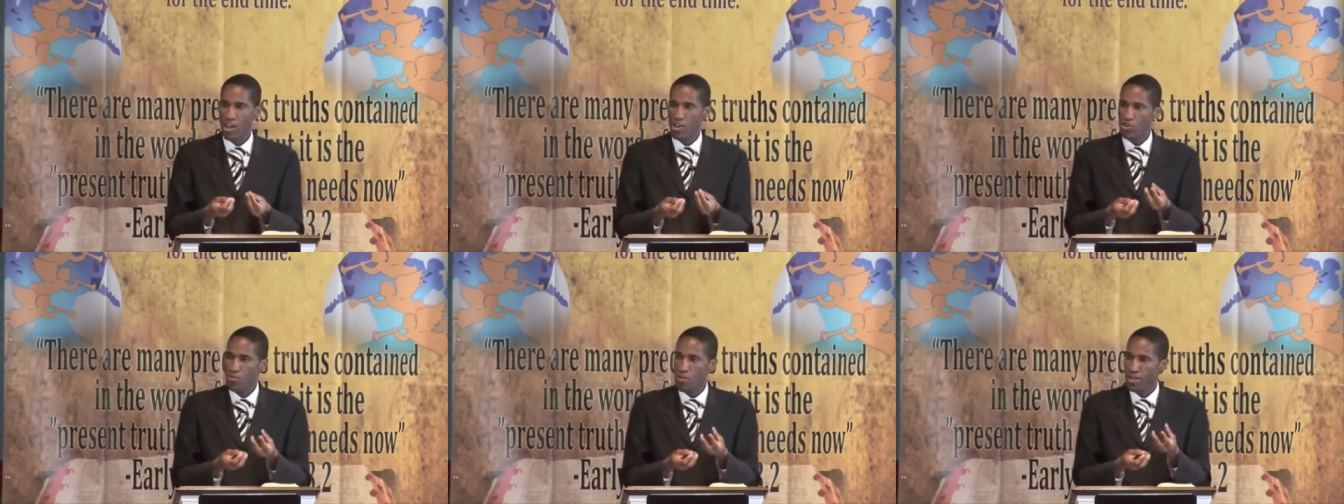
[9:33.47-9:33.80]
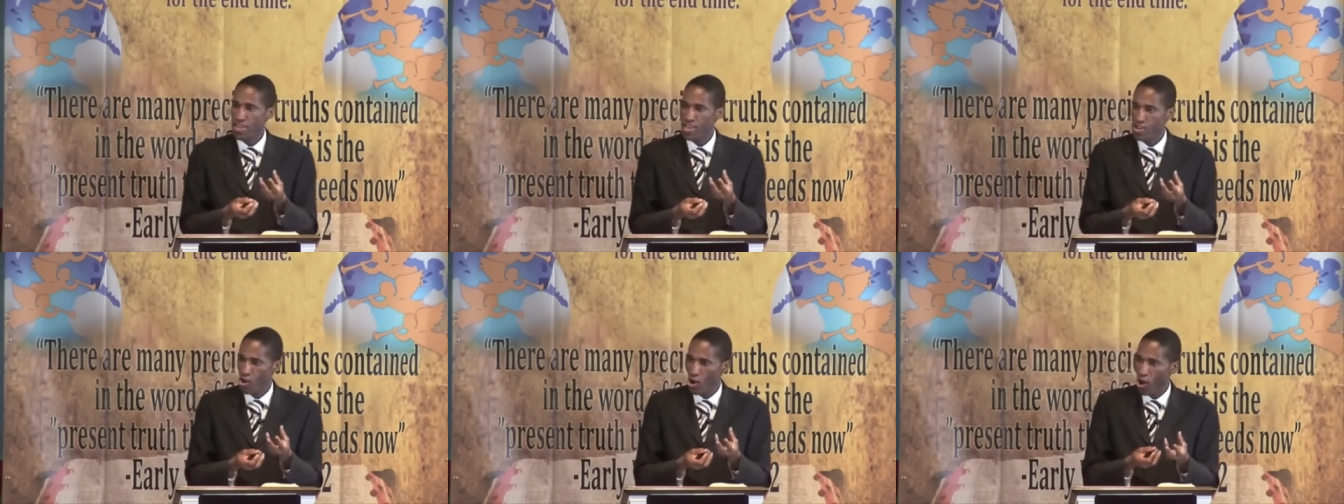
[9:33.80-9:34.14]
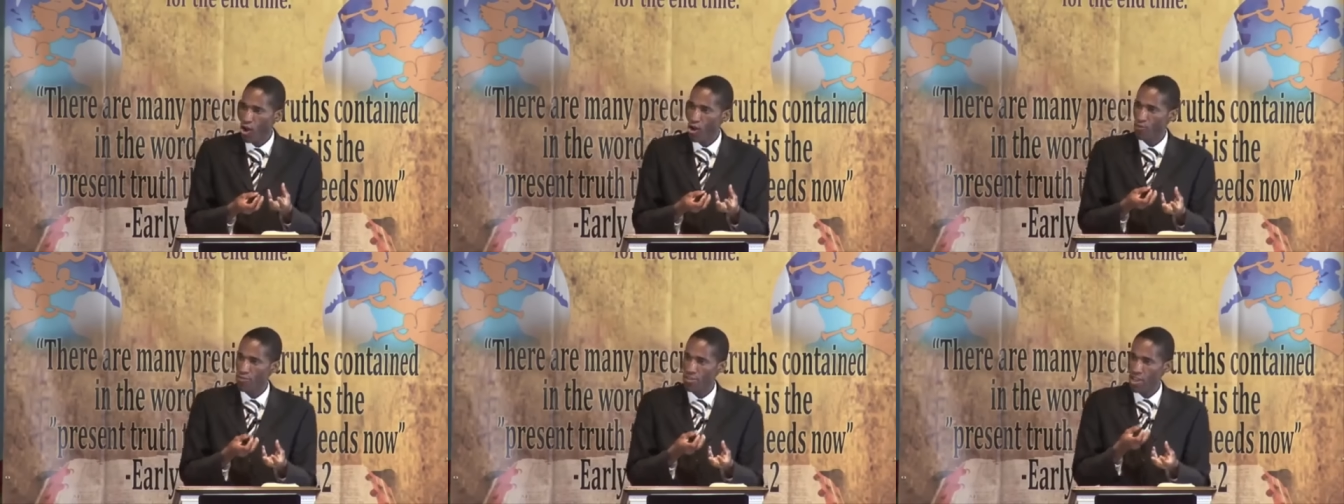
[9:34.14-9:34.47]
speaking
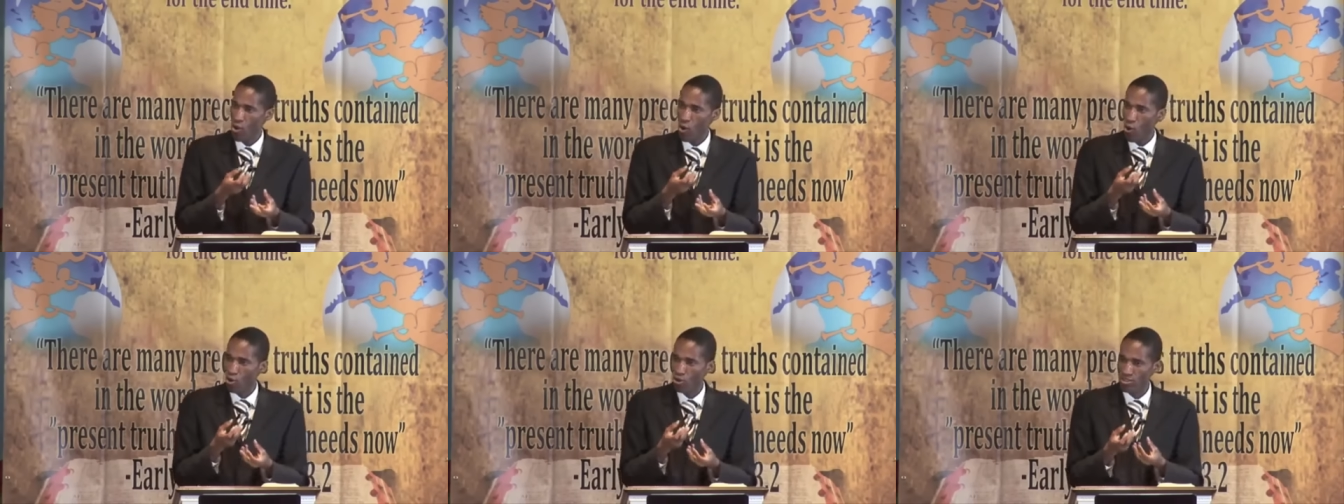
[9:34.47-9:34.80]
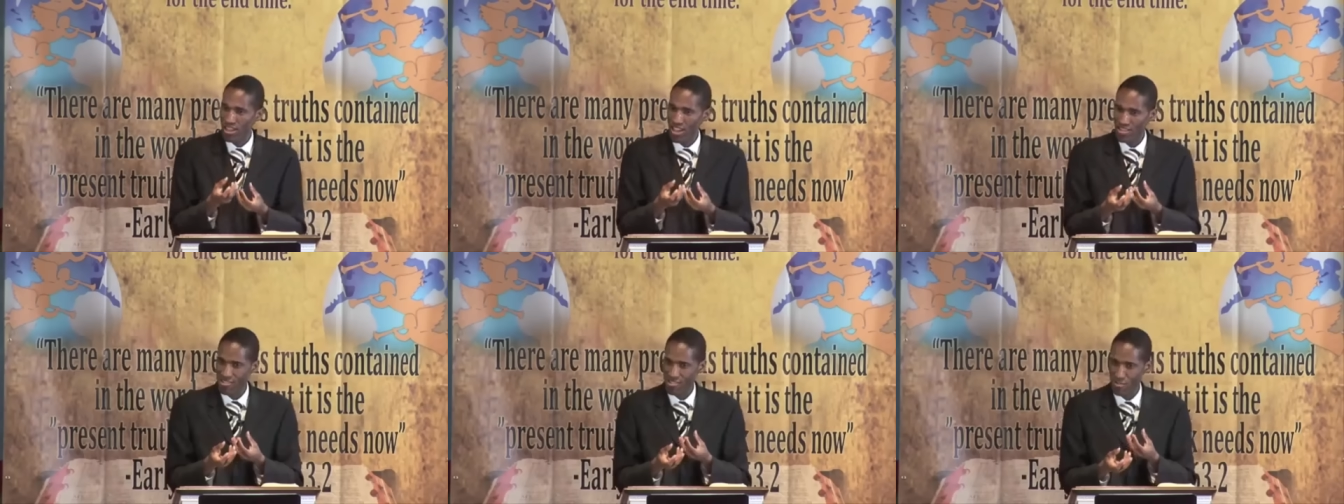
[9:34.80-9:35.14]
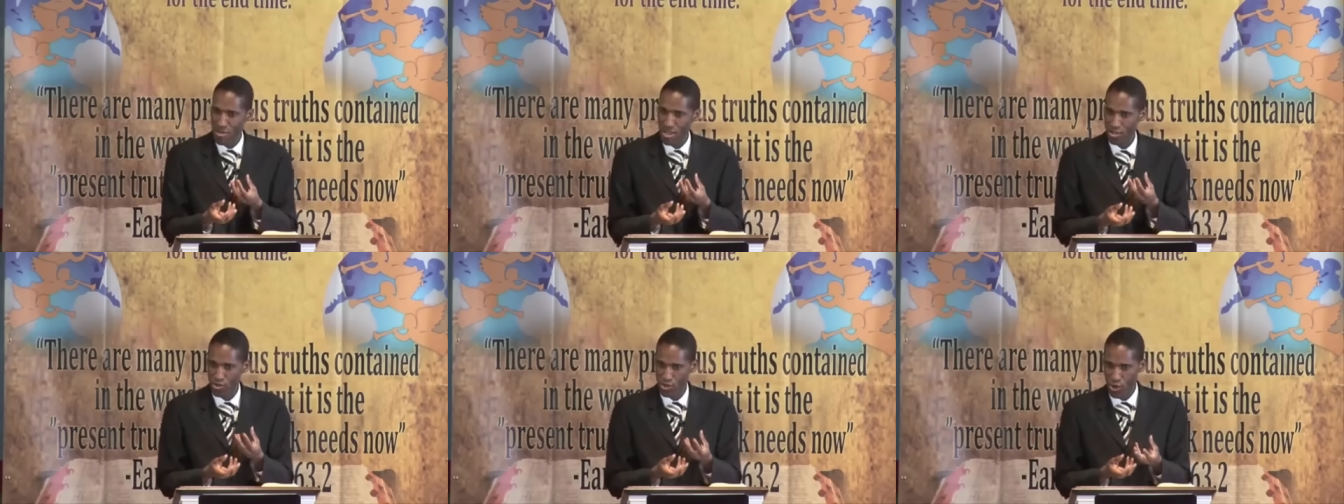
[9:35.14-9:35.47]
of the Old
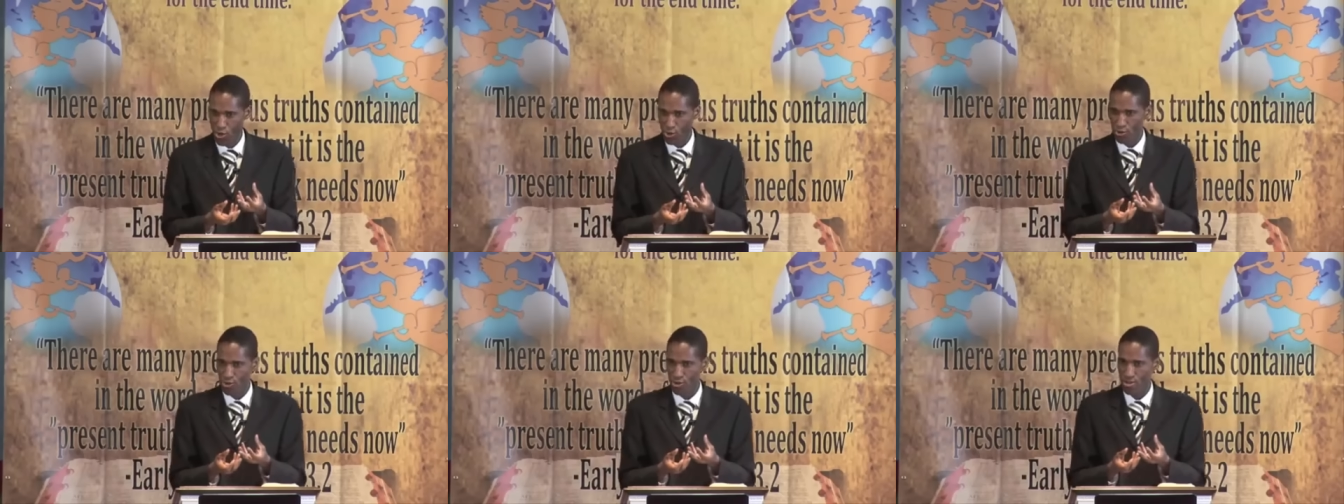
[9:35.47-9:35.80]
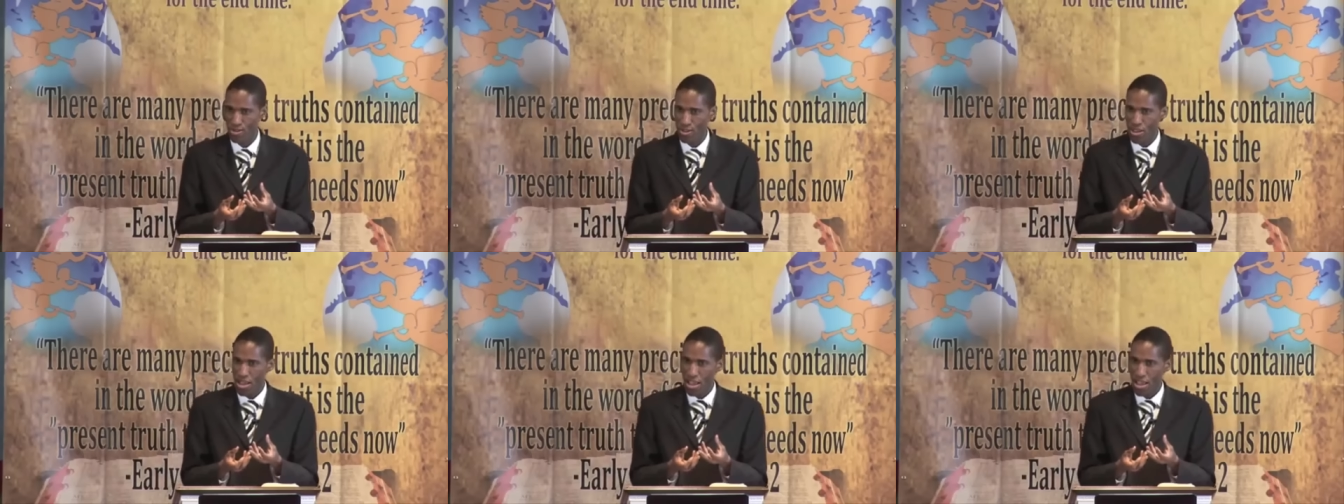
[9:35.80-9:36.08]
Testament church